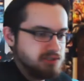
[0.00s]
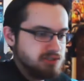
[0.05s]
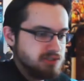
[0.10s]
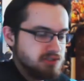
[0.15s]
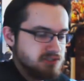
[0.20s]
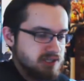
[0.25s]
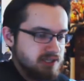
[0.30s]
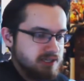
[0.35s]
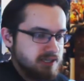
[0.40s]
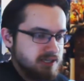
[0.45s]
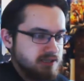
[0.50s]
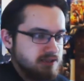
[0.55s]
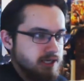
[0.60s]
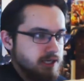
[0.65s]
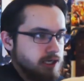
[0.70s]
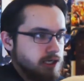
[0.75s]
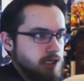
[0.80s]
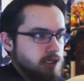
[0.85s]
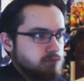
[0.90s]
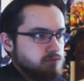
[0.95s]
Just set that
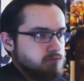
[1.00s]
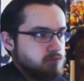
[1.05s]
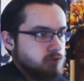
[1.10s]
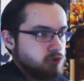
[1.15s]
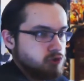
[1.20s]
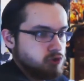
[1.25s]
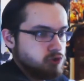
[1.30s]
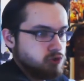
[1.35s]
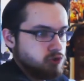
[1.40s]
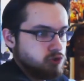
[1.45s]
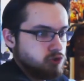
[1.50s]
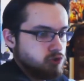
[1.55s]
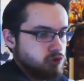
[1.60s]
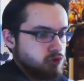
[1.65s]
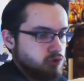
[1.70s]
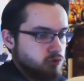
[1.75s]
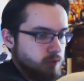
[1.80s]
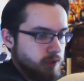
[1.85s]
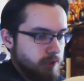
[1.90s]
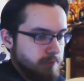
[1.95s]
there.
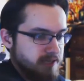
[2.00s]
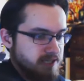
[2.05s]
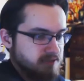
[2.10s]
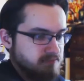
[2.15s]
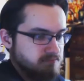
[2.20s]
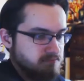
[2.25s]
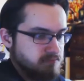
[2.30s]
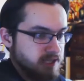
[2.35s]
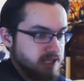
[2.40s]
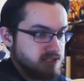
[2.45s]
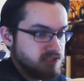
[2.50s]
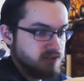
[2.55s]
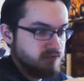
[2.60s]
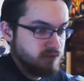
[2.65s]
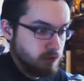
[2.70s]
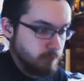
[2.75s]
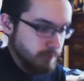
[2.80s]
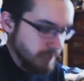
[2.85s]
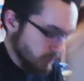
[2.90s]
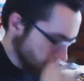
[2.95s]
Right on my desk
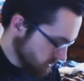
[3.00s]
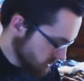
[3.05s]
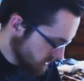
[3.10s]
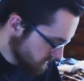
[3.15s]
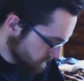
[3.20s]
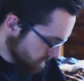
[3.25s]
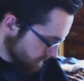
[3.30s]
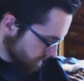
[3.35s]
if it'll balance.